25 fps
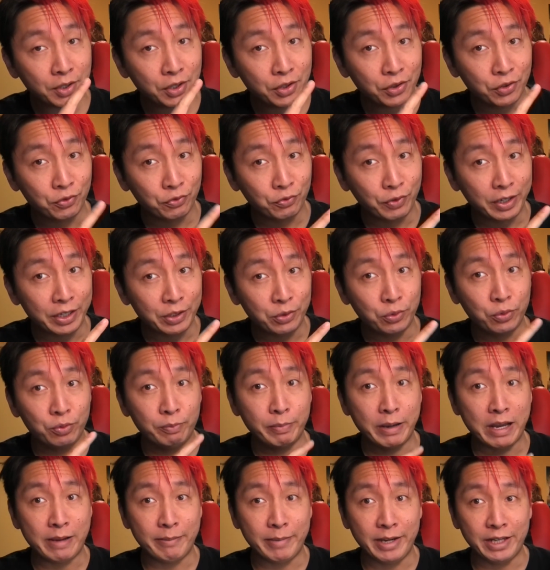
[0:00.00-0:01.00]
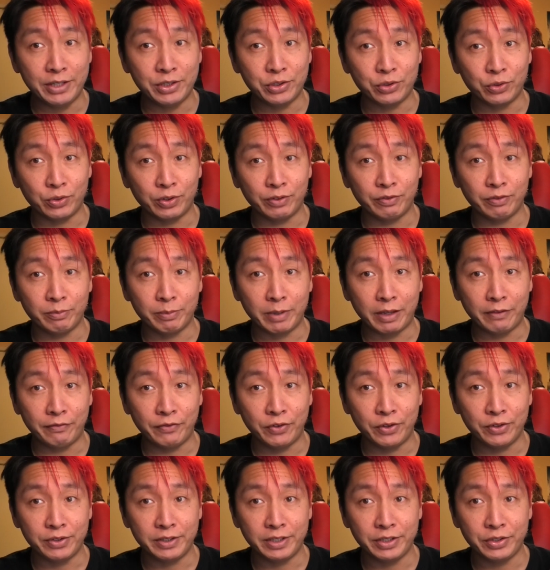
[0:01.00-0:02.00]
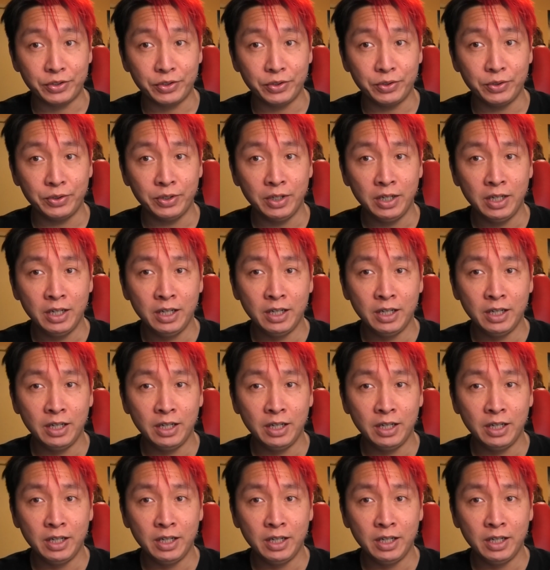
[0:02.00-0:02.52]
the Red Hood Batman story from that first issue.